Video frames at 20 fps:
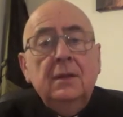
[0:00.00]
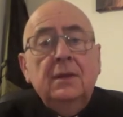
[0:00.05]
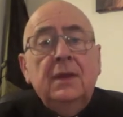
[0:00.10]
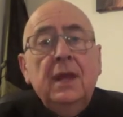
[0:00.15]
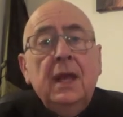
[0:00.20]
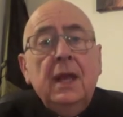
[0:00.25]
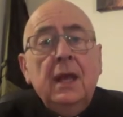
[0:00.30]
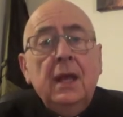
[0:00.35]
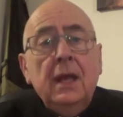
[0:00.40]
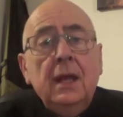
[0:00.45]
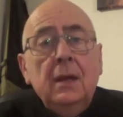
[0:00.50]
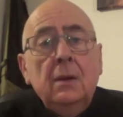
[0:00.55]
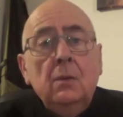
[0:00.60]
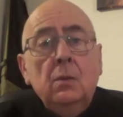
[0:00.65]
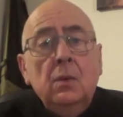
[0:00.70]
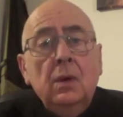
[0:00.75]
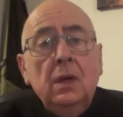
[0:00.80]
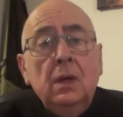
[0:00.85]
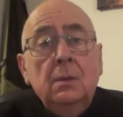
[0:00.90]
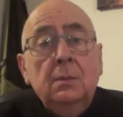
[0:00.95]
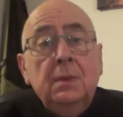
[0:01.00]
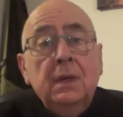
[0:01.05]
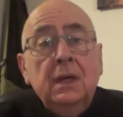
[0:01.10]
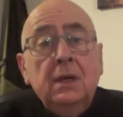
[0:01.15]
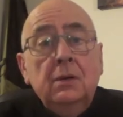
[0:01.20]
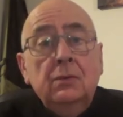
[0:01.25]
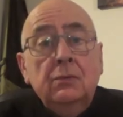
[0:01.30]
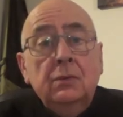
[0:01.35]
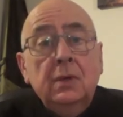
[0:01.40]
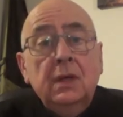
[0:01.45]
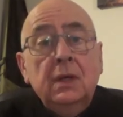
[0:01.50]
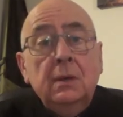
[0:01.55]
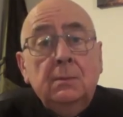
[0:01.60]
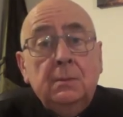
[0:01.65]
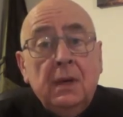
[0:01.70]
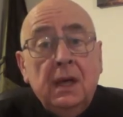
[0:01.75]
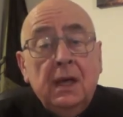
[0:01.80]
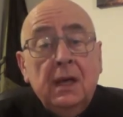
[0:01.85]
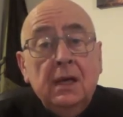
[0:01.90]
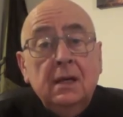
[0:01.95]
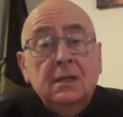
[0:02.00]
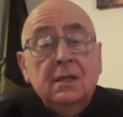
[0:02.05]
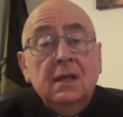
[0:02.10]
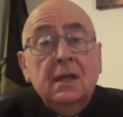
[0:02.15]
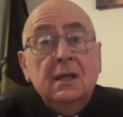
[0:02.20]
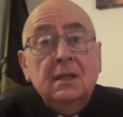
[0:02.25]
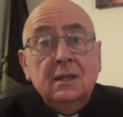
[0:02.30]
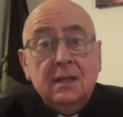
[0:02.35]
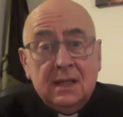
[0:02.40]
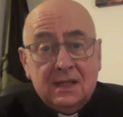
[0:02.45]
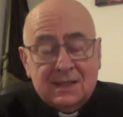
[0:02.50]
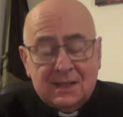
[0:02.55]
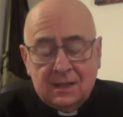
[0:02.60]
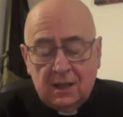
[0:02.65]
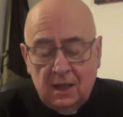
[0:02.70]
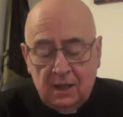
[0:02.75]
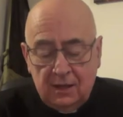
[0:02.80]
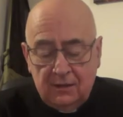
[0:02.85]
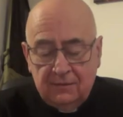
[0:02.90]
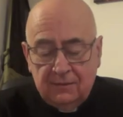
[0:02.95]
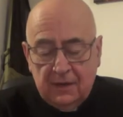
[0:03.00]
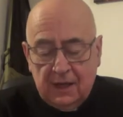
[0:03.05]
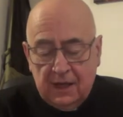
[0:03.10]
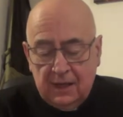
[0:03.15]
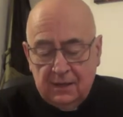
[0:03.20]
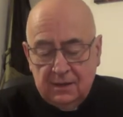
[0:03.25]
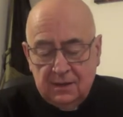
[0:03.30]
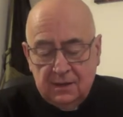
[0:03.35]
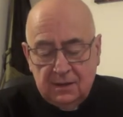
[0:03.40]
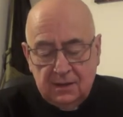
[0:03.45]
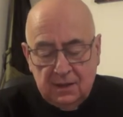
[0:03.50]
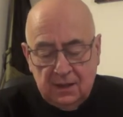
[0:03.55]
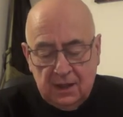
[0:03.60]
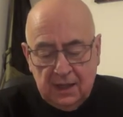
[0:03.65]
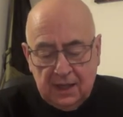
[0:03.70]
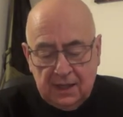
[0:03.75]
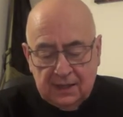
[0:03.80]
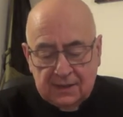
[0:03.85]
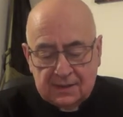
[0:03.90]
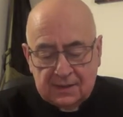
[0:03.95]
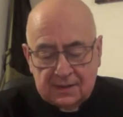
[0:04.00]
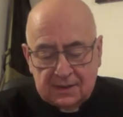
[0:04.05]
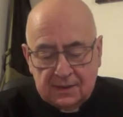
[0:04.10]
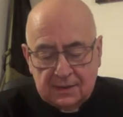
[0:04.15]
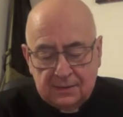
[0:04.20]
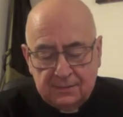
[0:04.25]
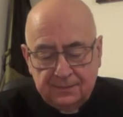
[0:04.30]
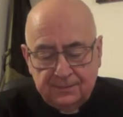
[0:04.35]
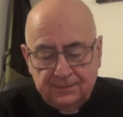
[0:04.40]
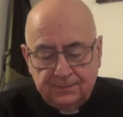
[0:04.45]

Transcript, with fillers: They will be repaid in this life and in the next.